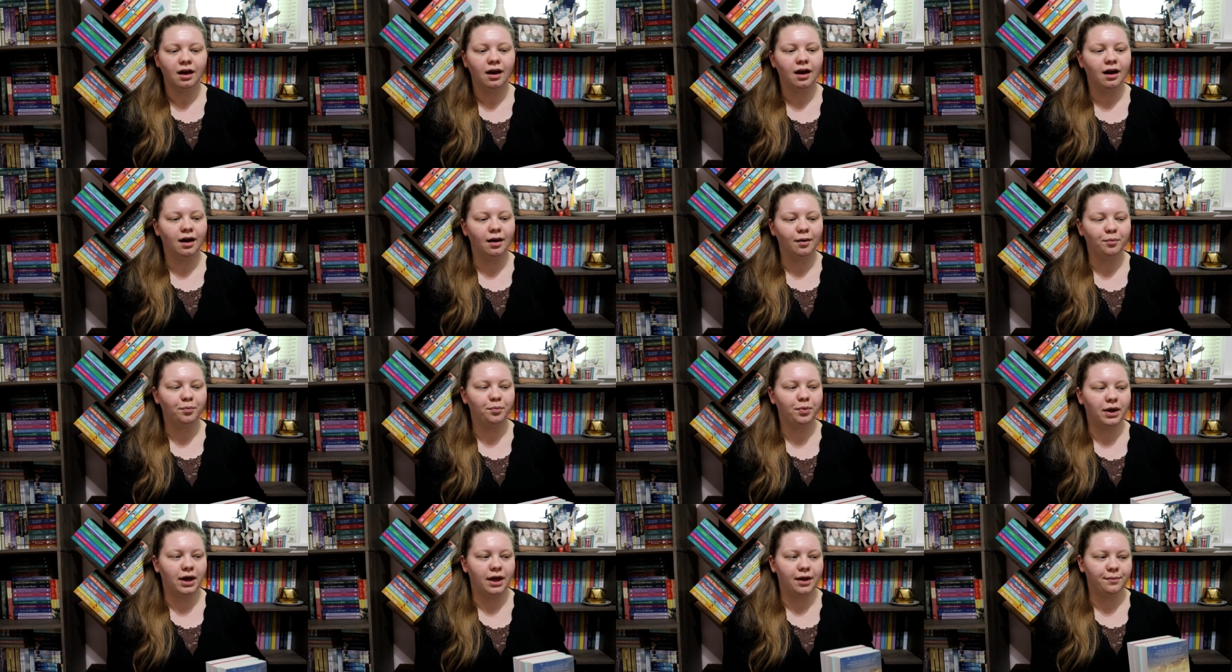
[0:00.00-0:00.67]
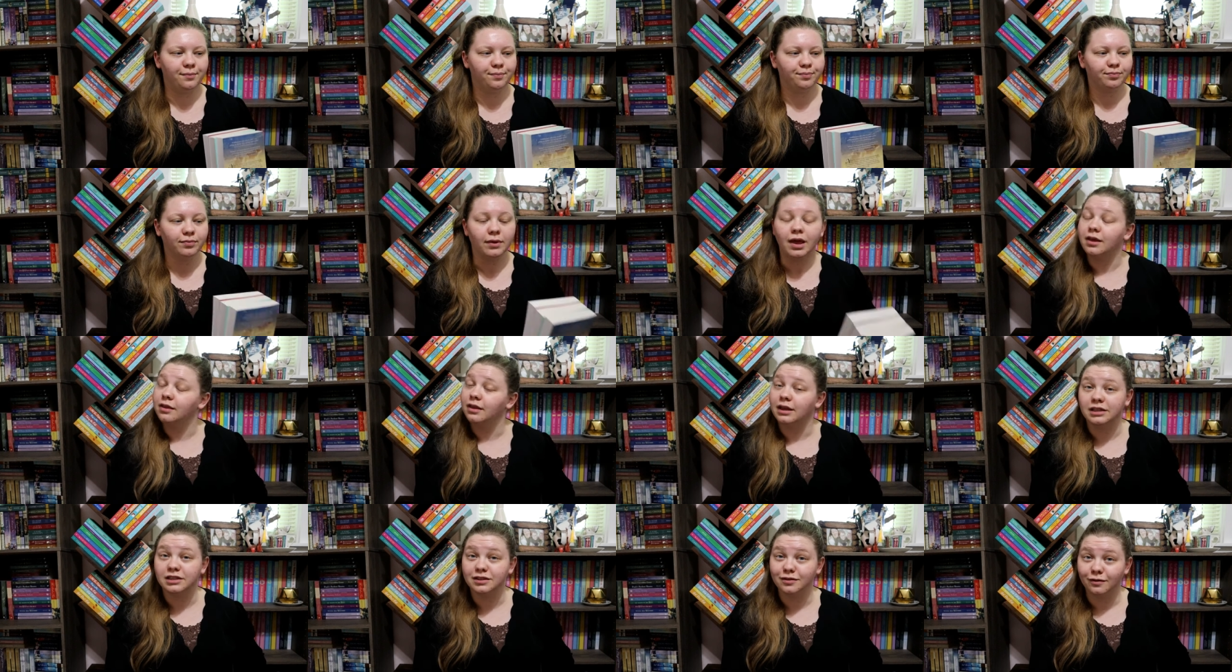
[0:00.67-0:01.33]
uh, but
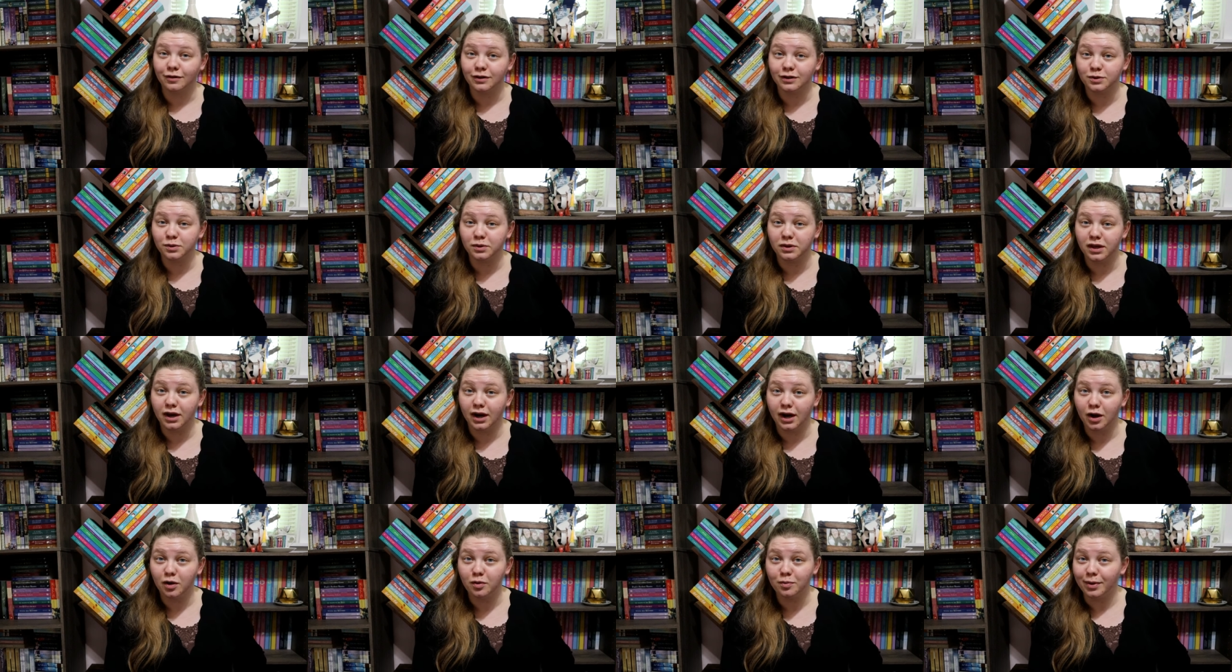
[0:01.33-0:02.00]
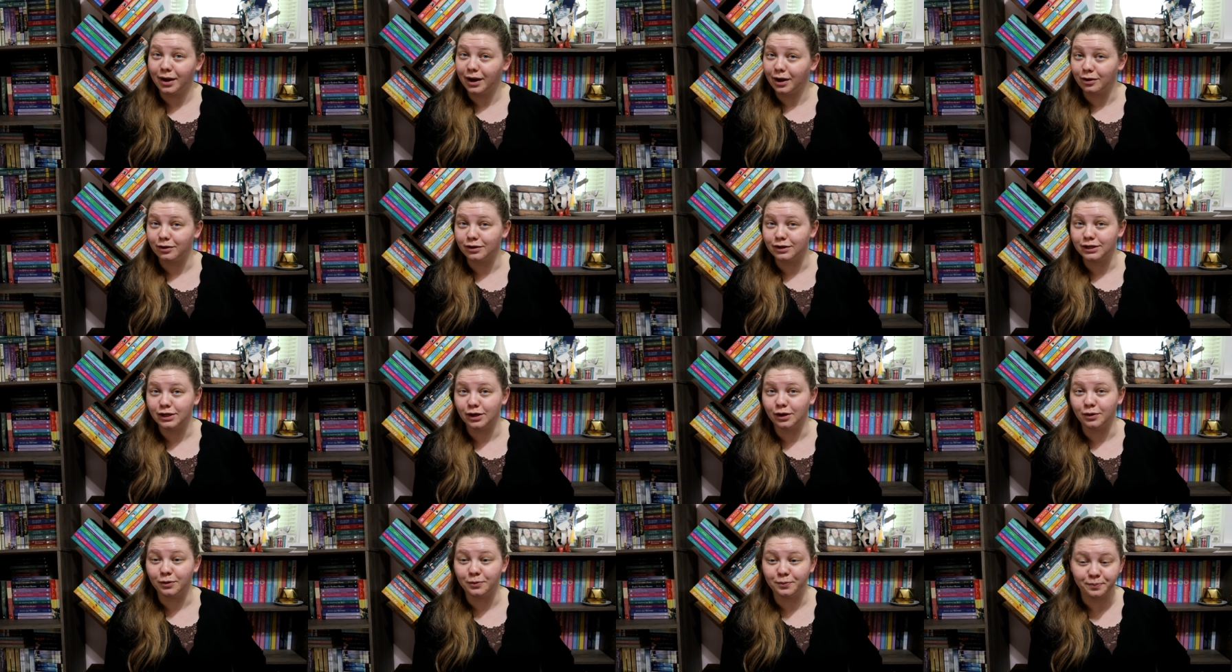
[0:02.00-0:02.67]
that's the first one that I own by her
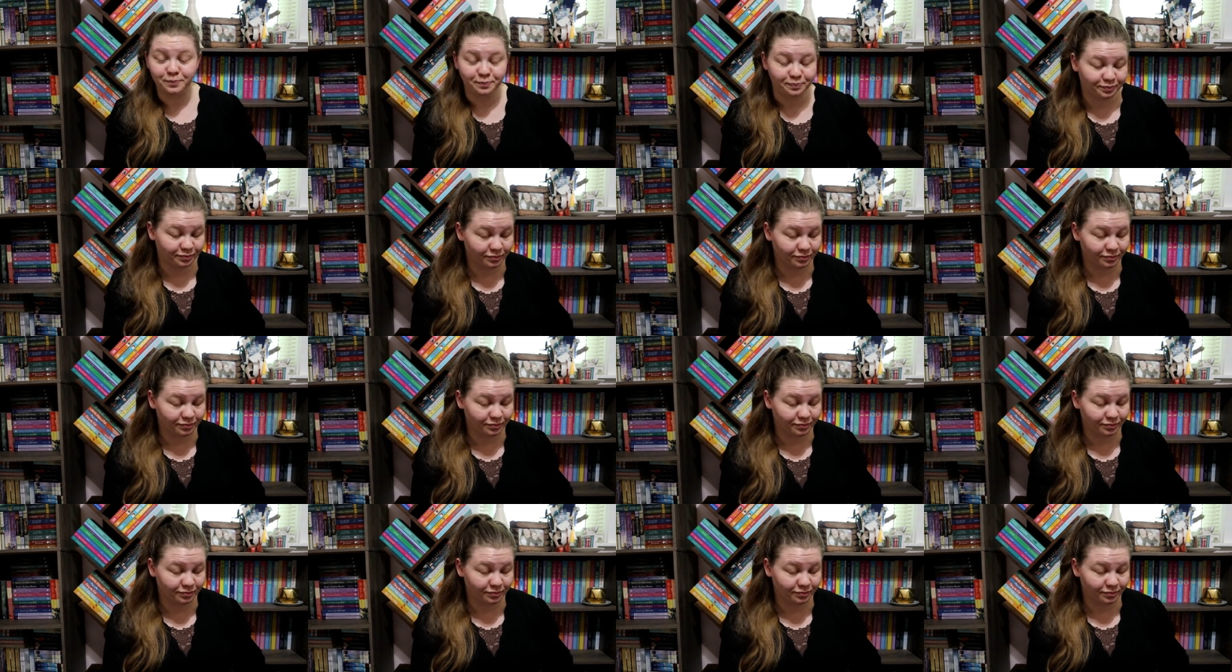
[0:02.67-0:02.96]
so